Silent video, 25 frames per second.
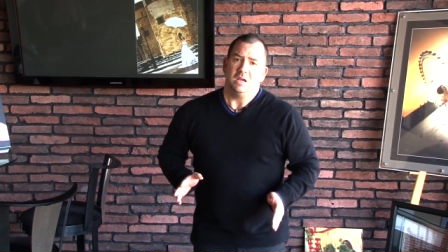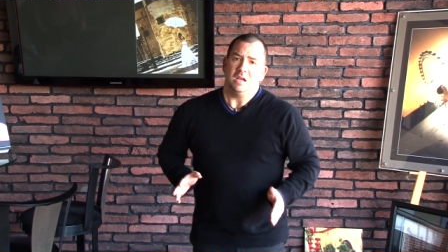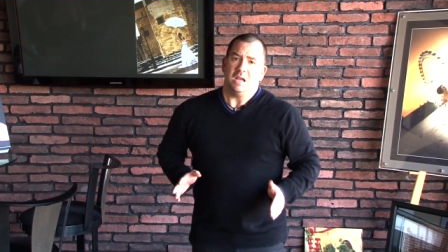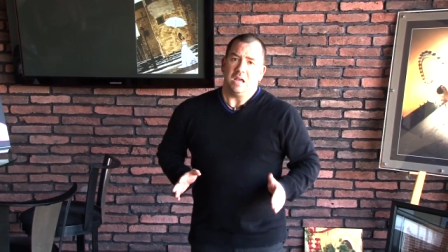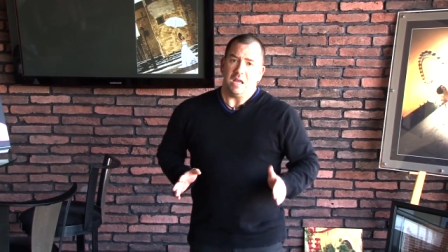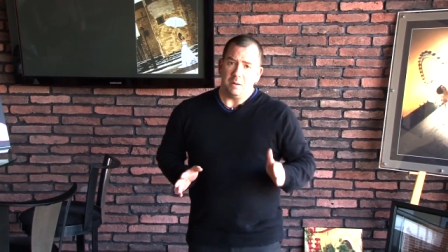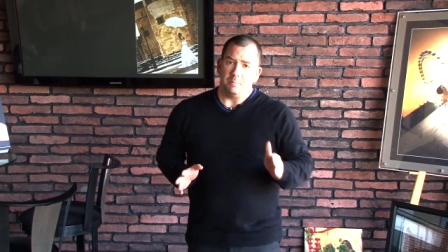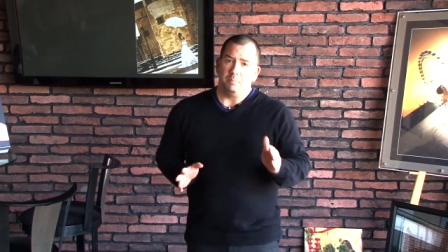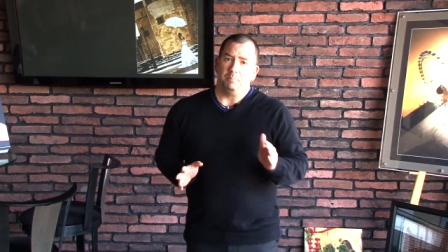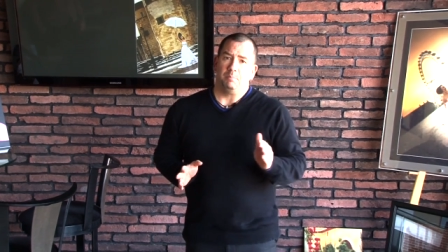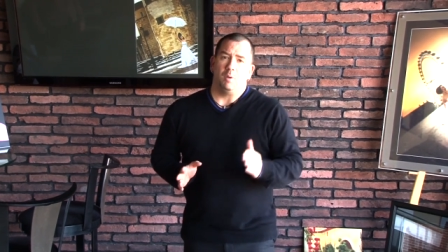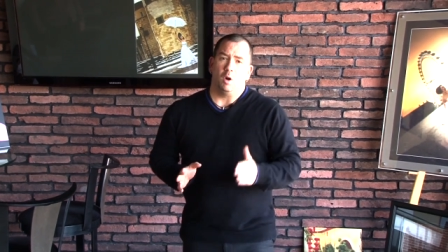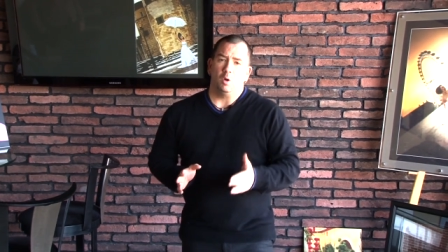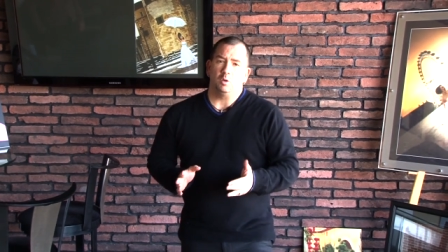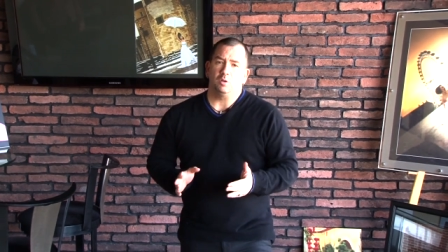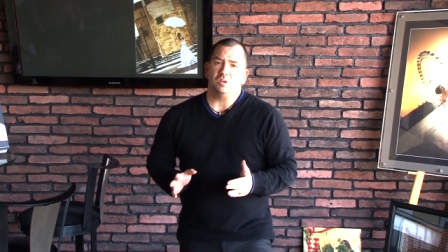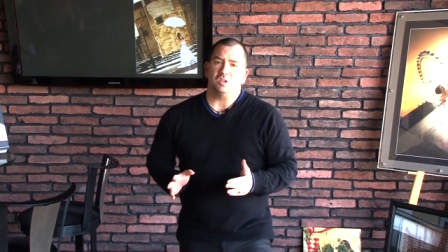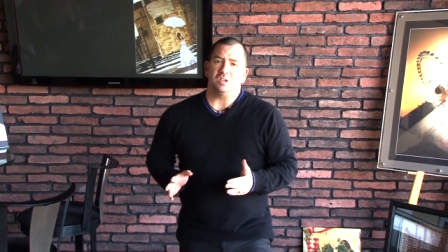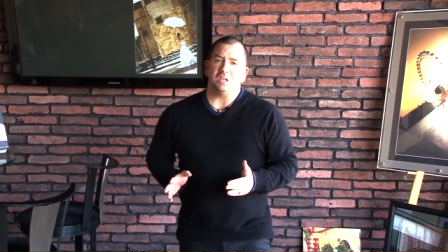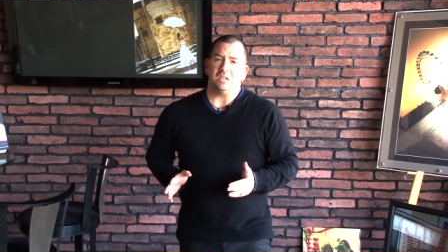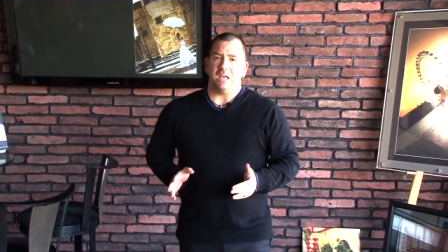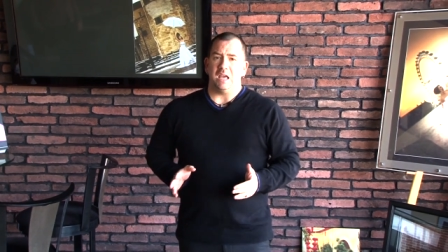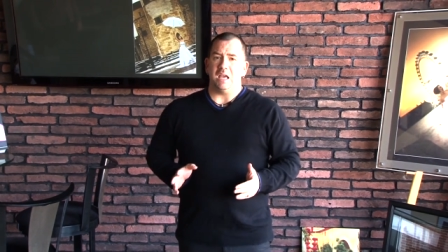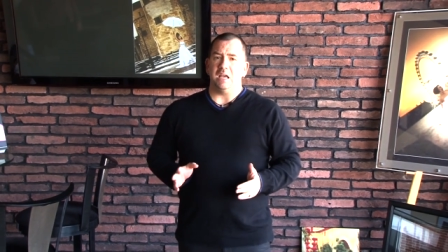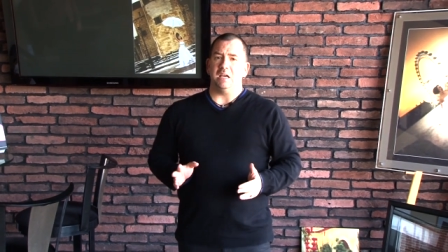in most
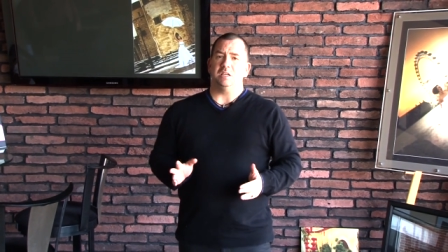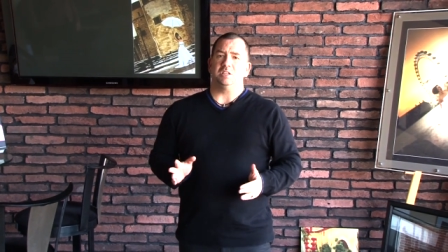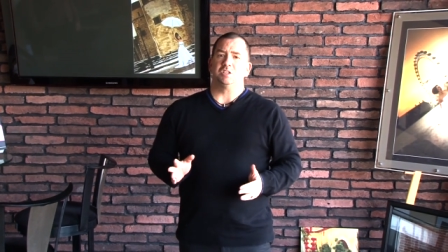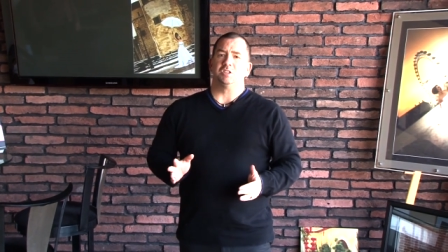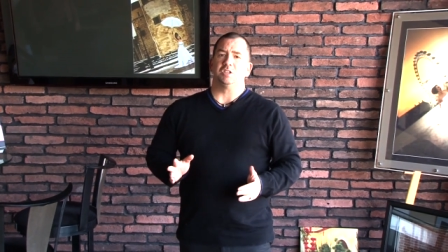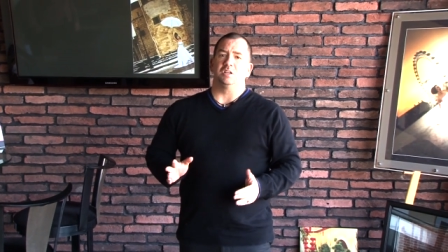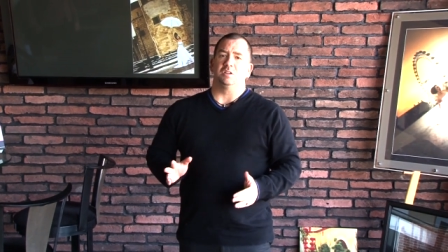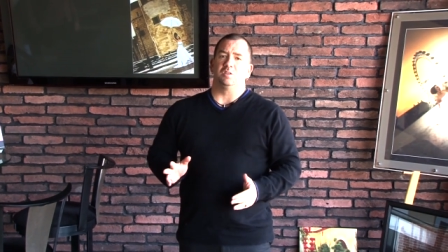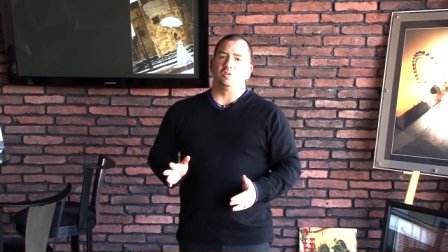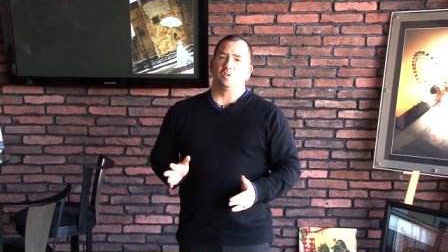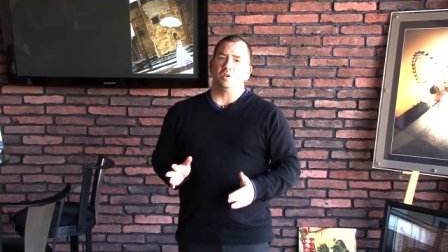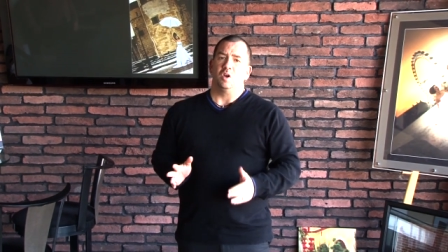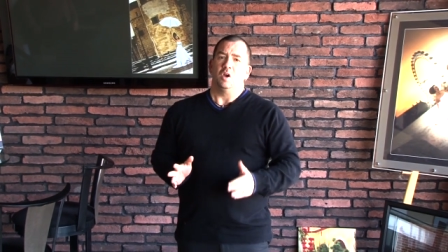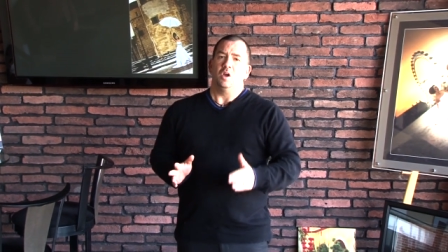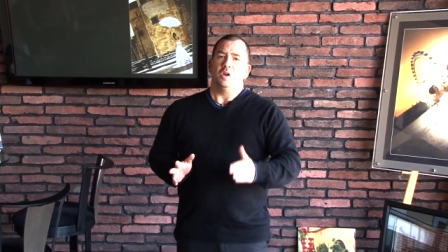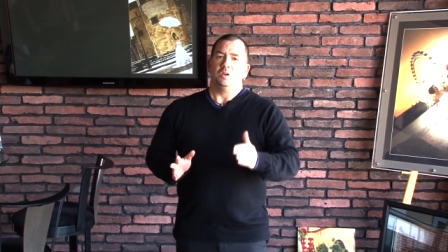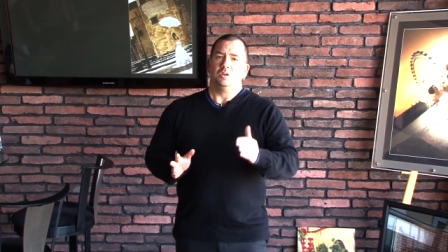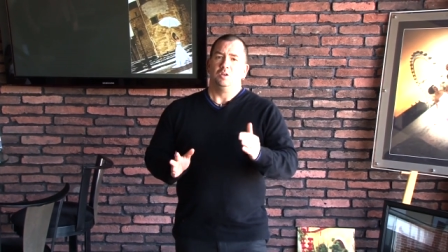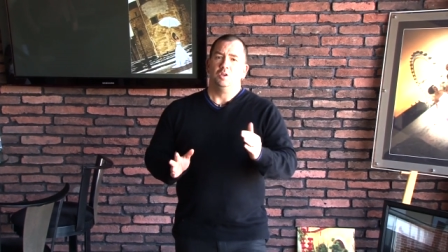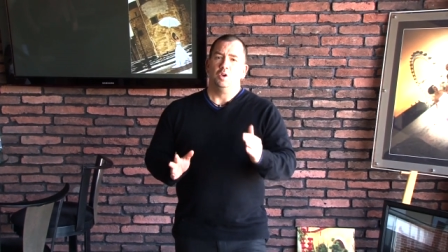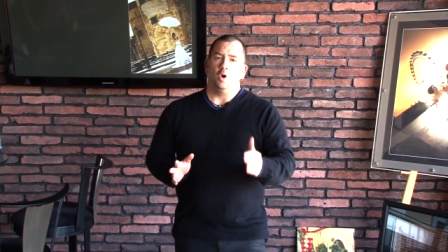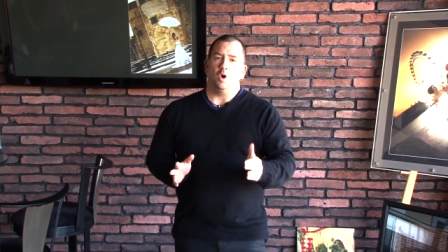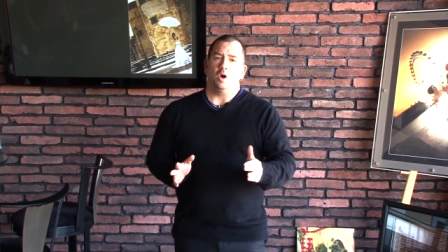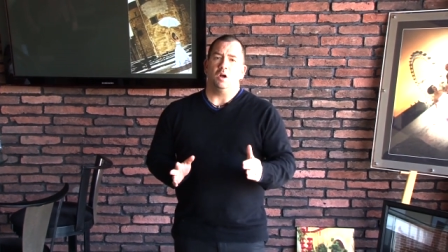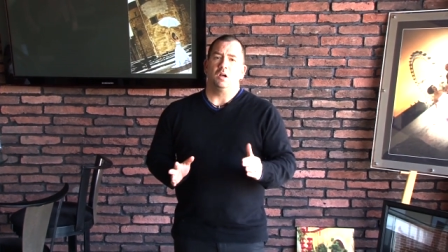occasions,
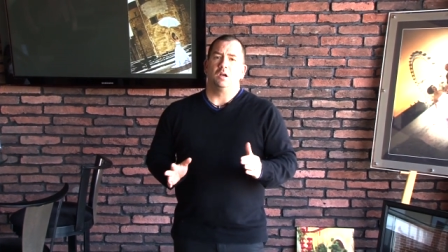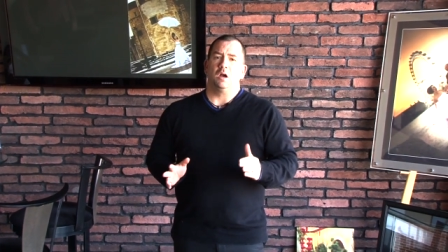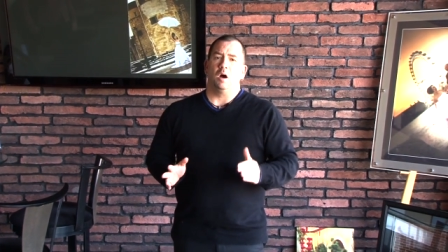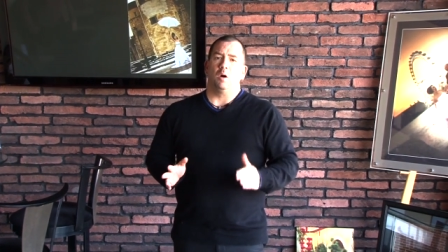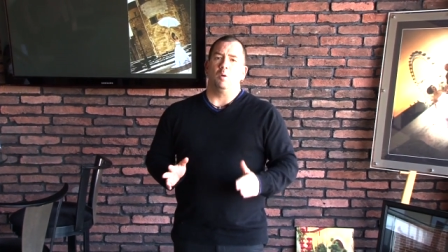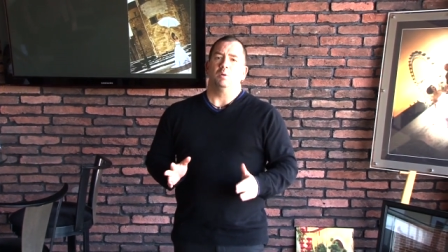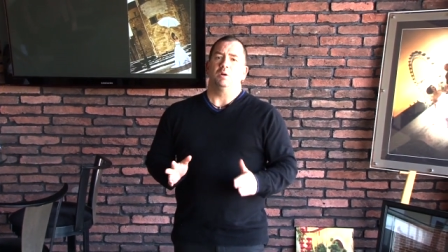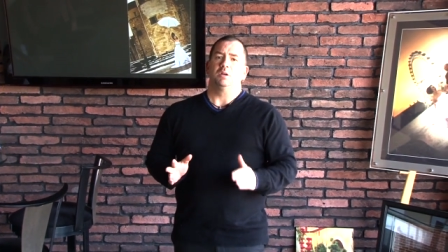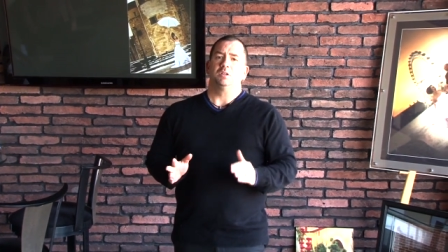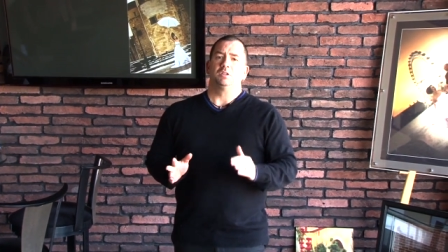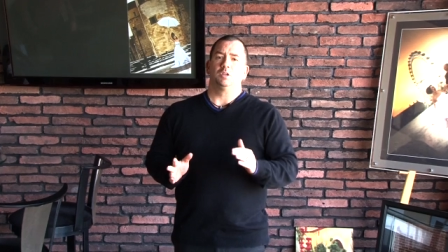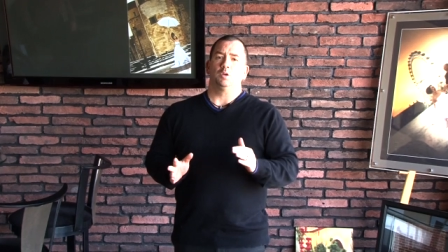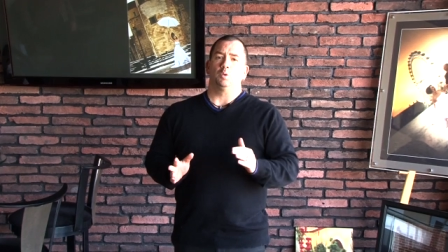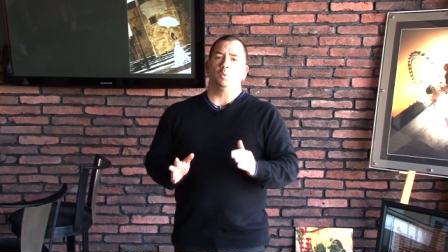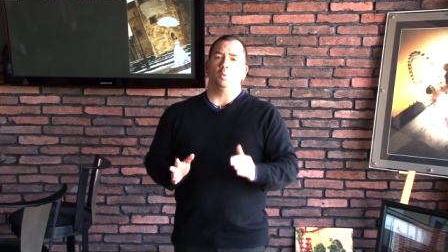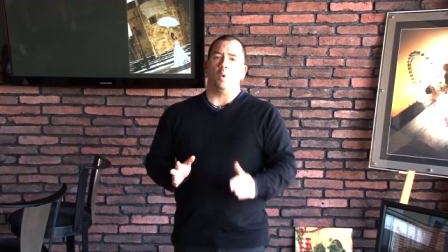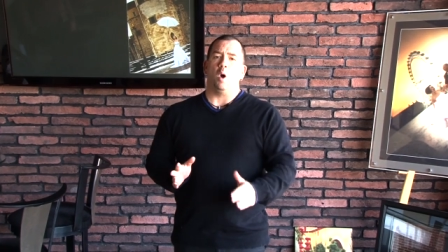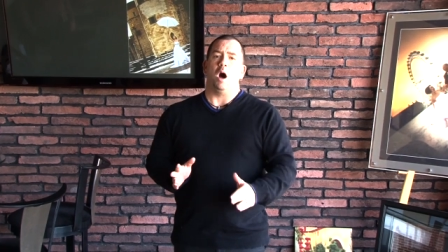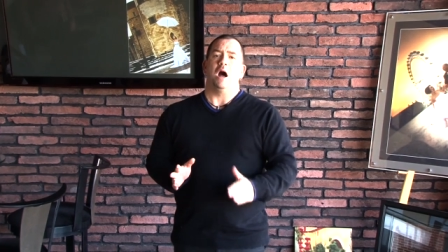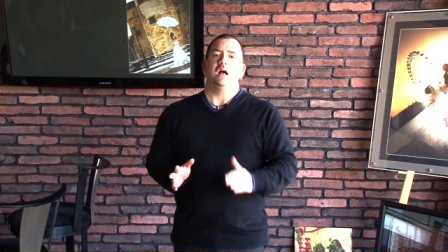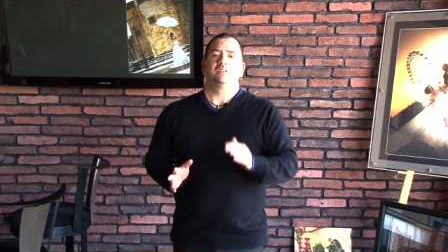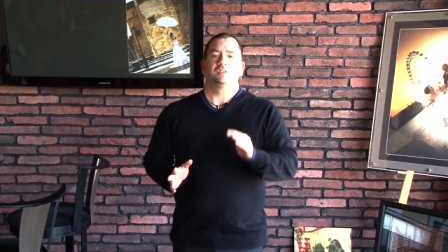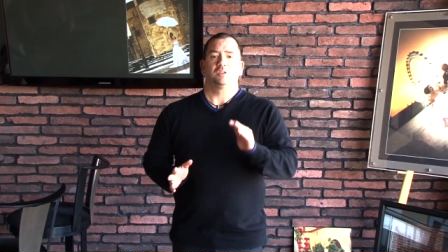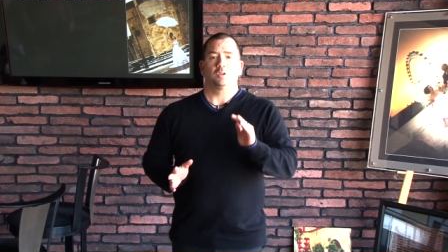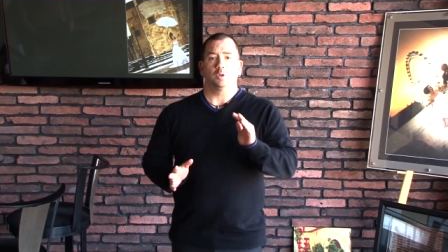you're going to want